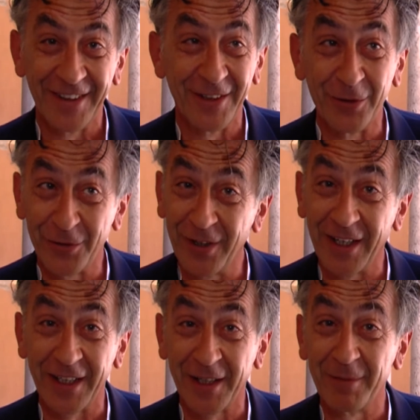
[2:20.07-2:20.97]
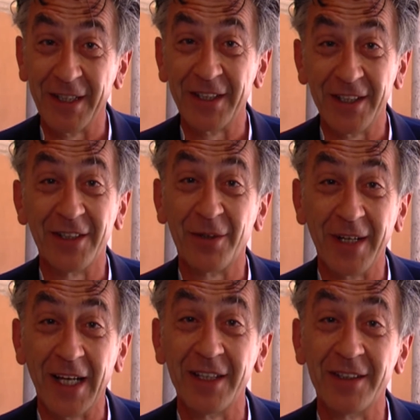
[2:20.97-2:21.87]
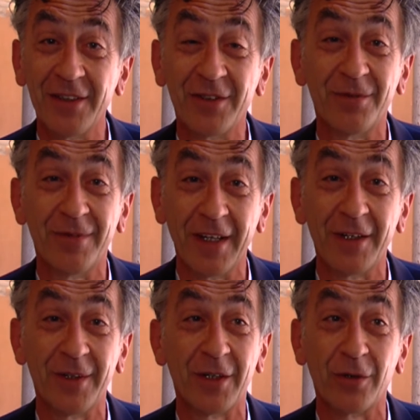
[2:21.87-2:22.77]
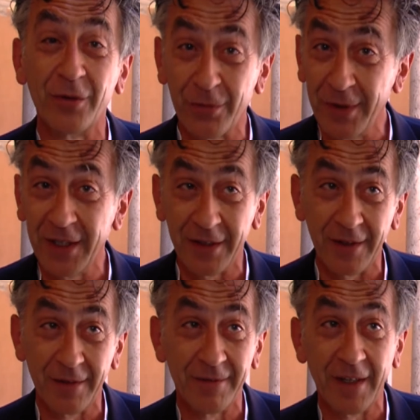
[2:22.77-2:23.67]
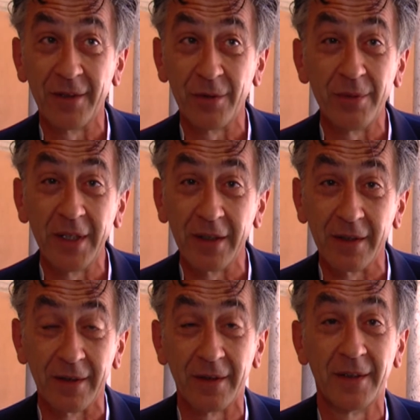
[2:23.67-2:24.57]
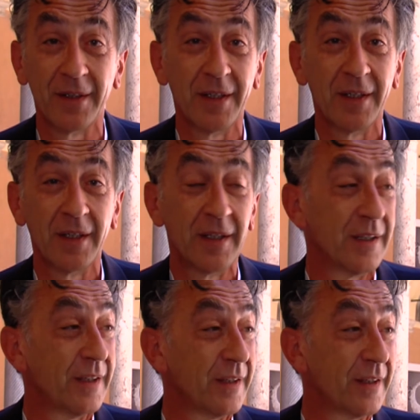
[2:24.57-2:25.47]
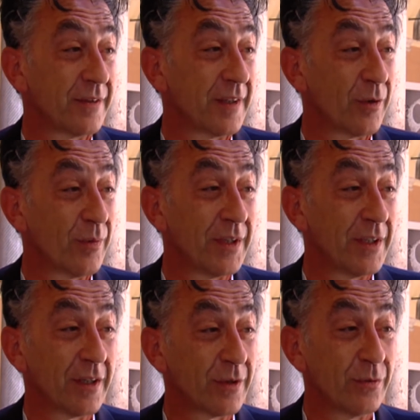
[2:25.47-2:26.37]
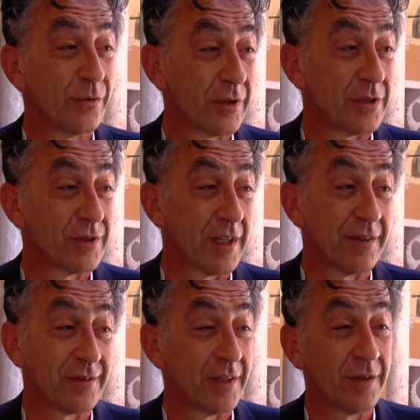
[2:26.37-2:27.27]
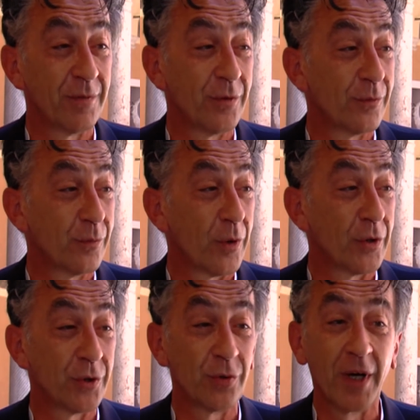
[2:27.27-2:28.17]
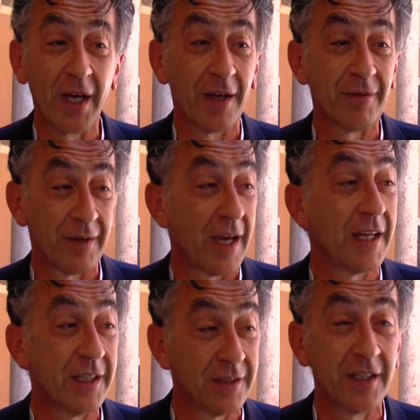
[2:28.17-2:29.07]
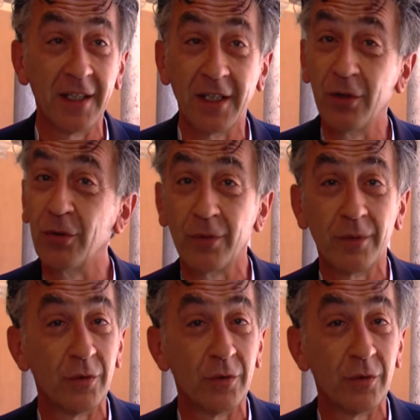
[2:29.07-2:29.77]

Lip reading: but in the reality it's very concrete, very real. San Juan de la Cruz suggests if you want to have anything, you